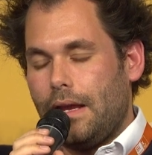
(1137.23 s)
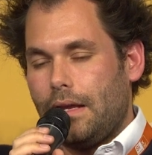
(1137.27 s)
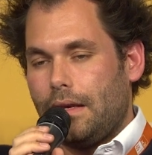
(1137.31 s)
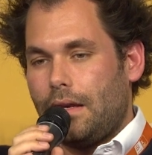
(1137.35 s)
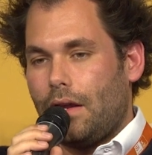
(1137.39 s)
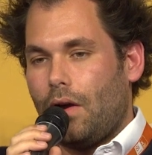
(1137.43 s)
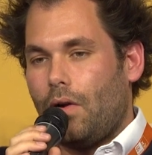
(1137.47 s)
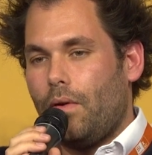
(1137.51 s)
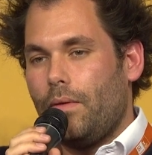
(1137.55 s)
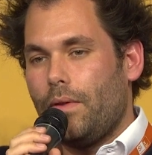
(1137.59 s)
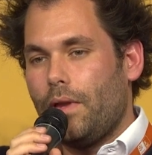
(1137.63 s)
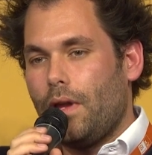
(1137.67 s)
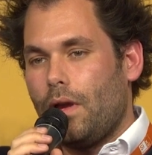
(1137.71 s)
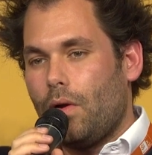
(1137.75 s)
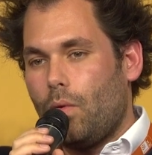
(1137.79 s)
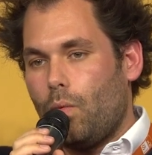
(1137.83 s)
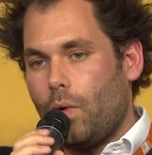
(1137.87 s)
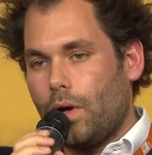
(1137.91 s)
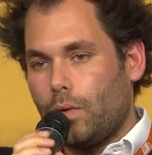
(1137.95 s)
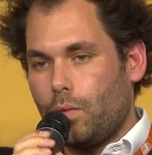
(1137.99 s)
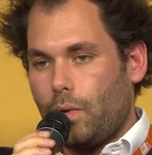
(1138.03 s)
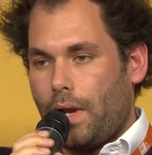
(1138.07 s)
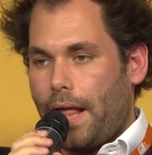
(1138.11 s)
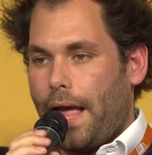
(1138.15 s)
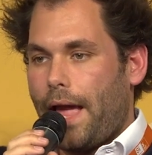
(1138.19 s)
Now,
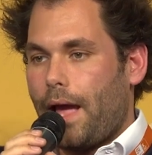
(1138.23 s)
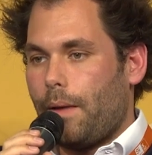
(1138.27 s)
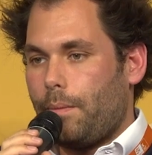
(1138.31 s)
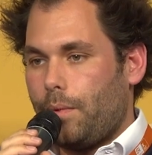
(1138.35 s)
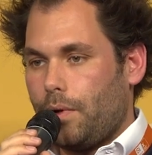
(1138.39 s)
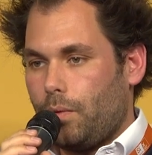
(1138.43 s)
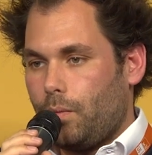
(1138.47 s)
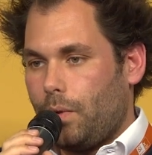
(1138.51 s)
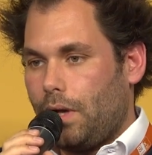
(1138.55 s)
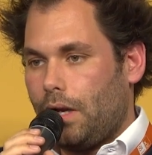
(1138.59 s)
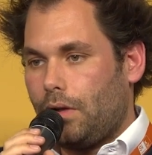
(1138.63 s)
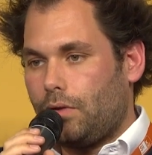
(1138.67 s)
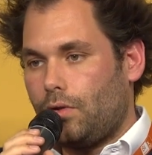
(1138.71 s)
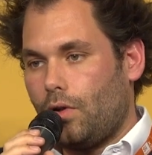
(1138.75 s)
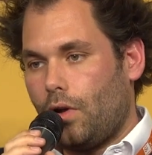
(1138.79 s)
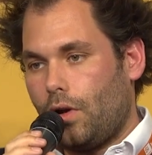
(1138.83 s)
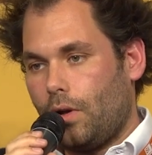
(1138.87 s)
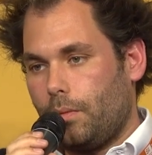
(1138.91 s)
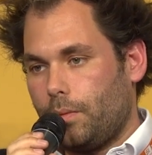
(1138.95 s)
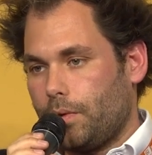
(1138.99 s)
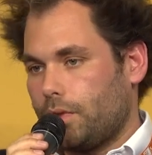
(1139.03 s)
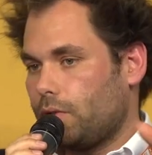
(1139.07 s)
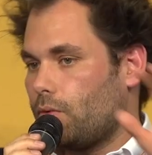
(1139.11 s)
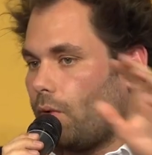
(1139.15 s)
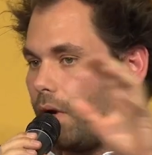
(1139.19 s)
what will happen when
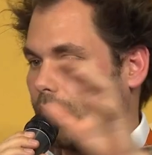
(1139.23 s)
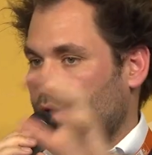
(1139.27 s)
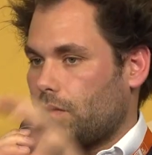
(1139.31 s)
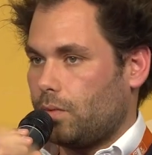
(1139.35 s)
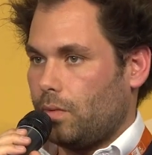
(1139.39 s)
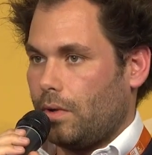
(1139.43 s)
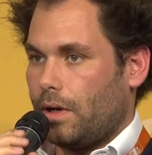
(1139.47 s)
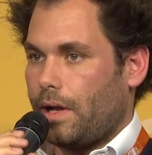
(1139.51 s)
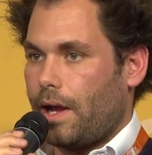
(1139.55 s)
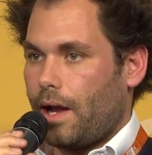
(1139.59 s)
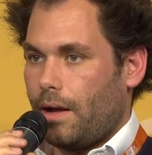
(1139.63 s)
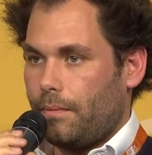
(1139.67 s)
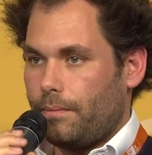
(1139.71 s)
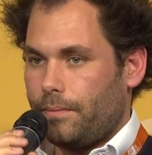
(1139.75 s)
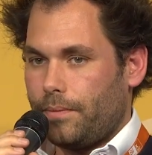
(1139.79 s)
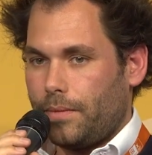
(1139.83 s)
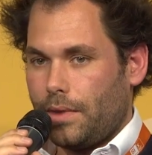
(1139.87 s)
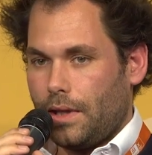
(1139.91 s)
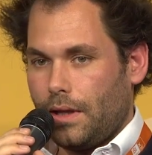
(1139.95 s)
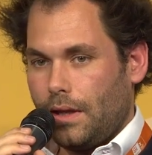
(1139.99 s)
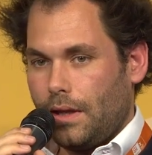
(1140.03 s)
autonomous trucks will come?